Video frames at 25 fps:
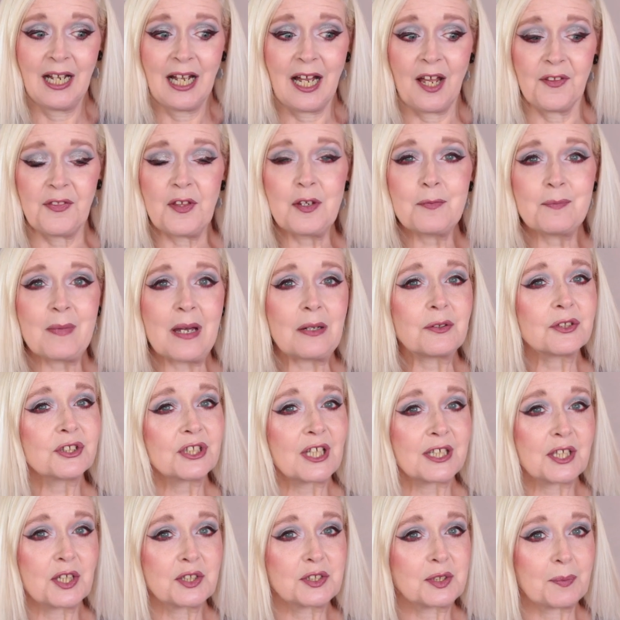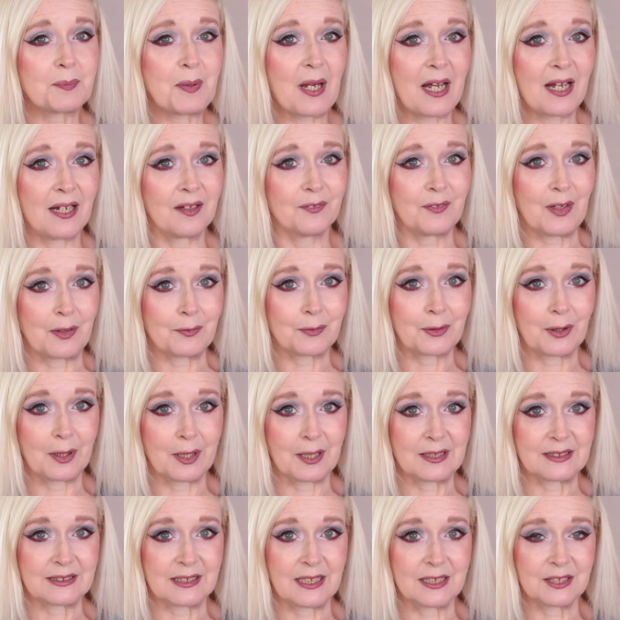I think melt shadows are perfect for it
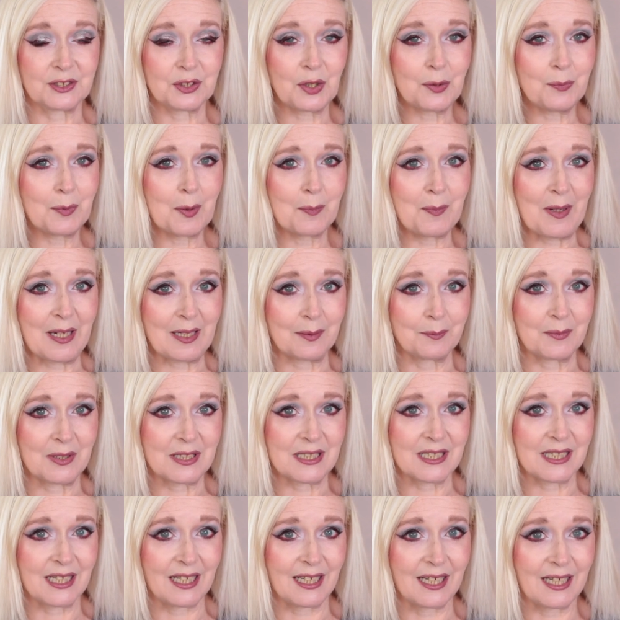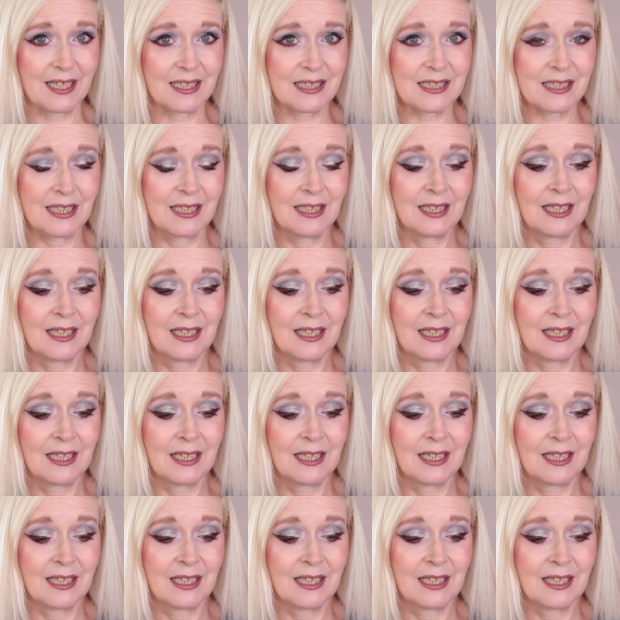because they're super pigmented